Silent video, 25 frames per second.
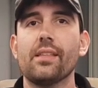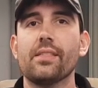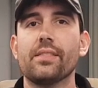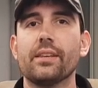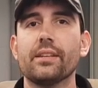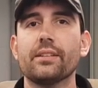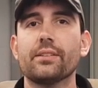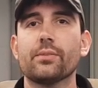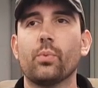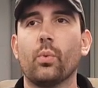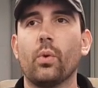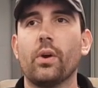
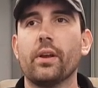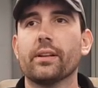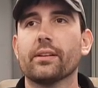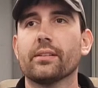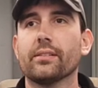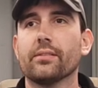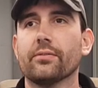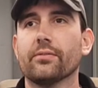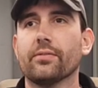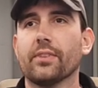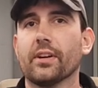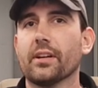This went
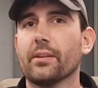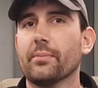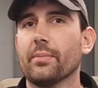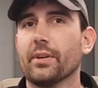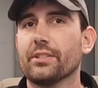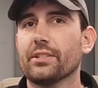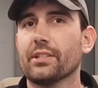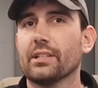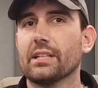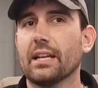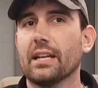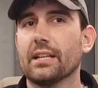very
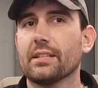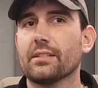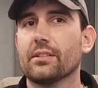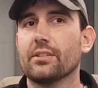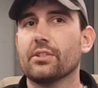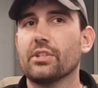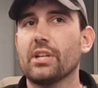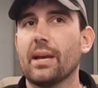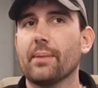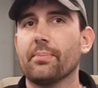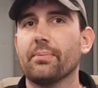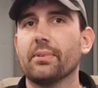much against the
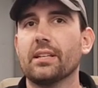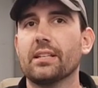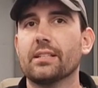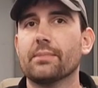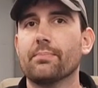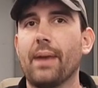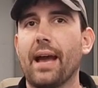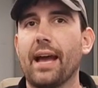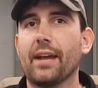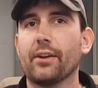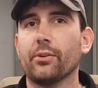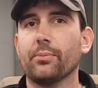Japanese
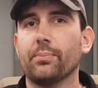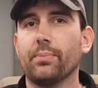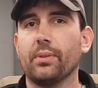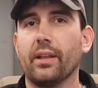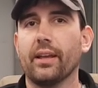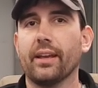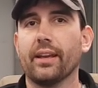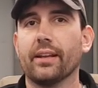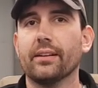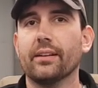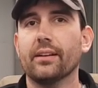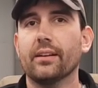battle
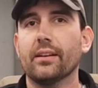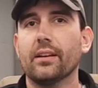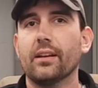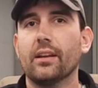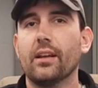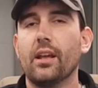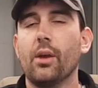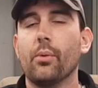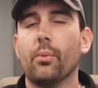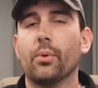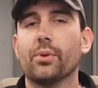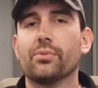plan,
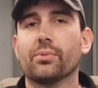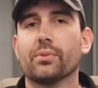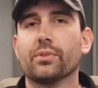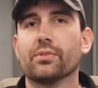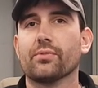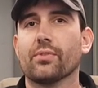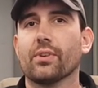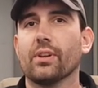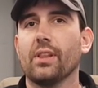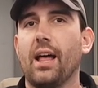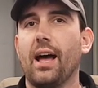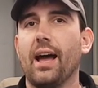which was
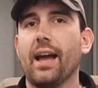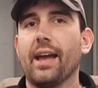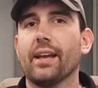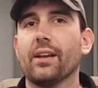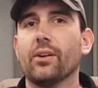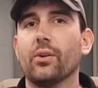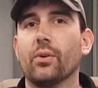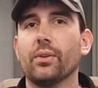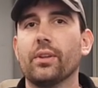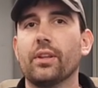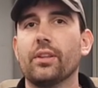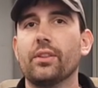
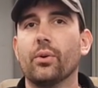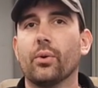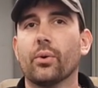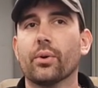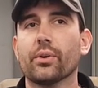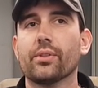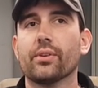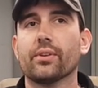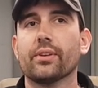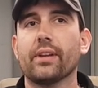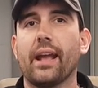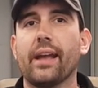relying on the
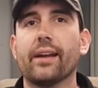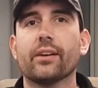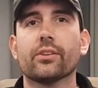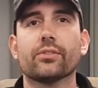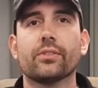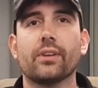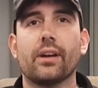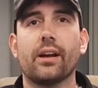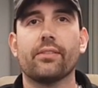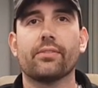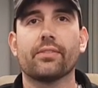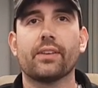northern
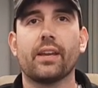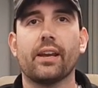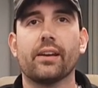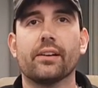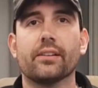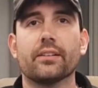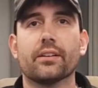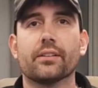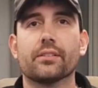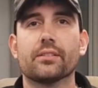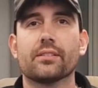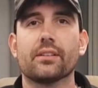aircraft
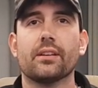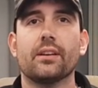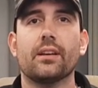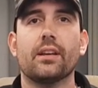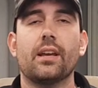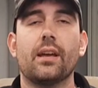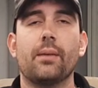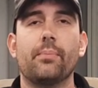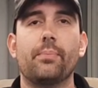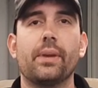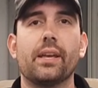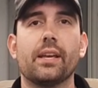carriers
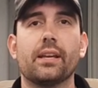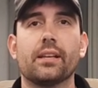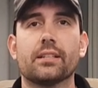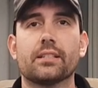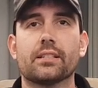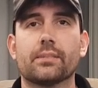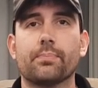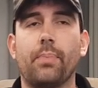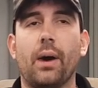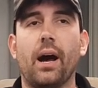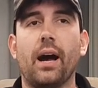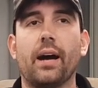being
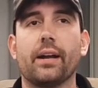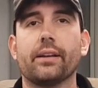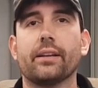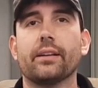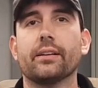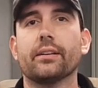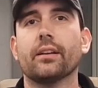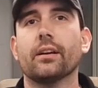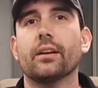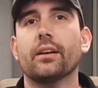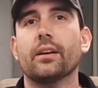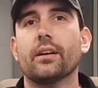
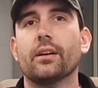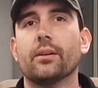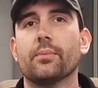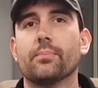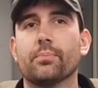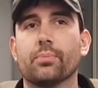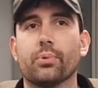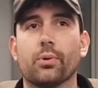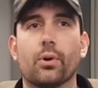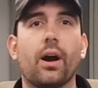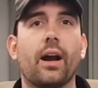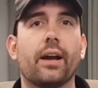spotted
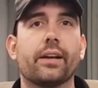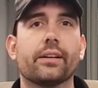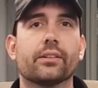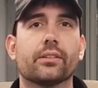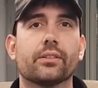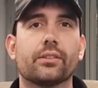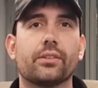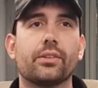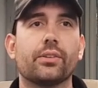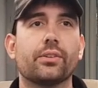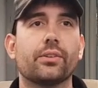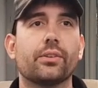prior
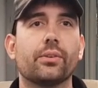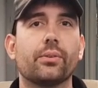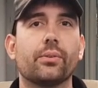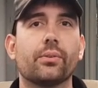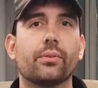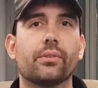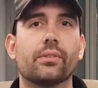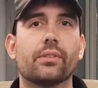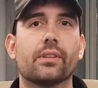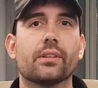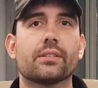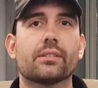to
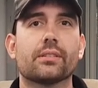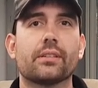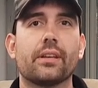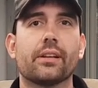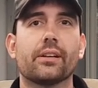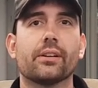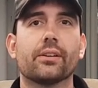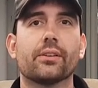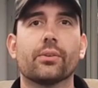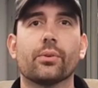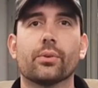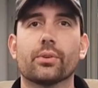the
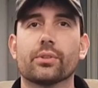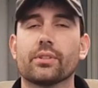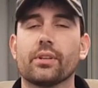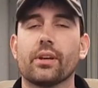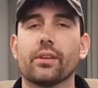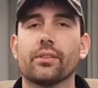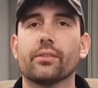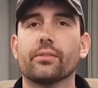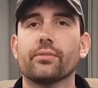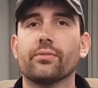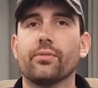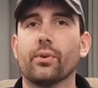center or
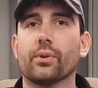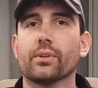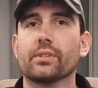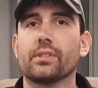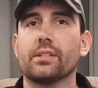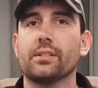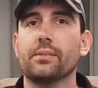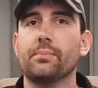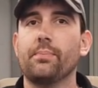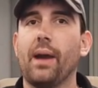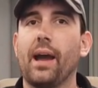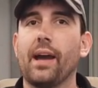southern
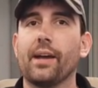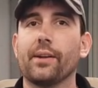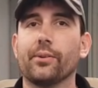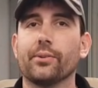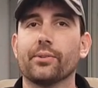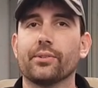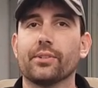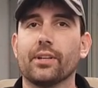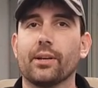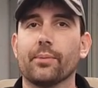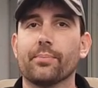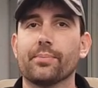forces
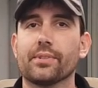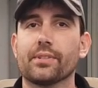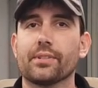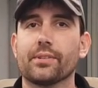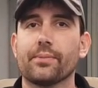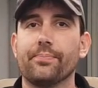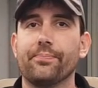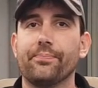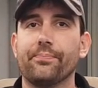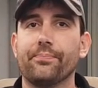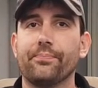battleships.